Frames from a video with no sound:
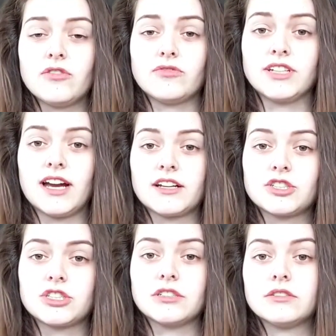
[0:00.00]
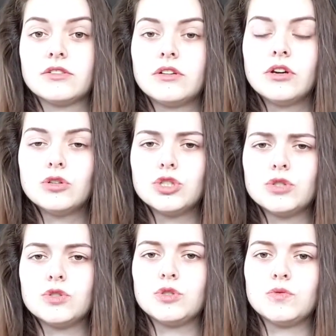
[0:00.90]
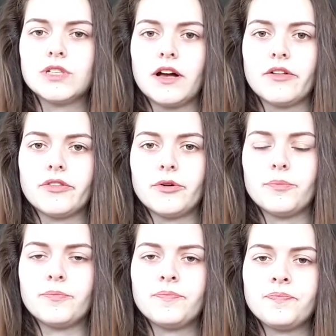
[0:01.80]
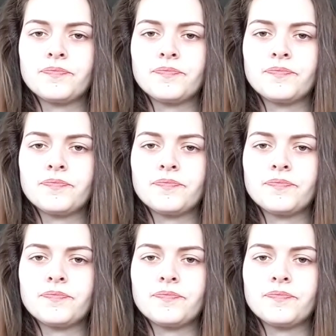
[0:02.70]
reaction should you tell them